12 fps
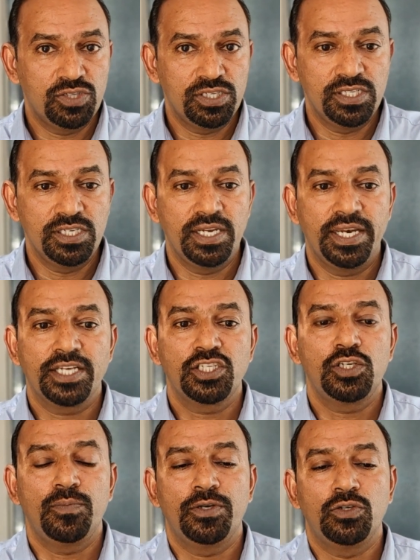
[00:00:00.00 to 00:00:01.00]
in the next
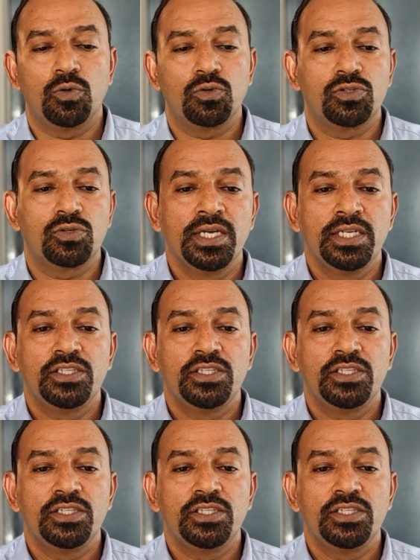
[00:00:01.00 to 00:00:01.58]
page also.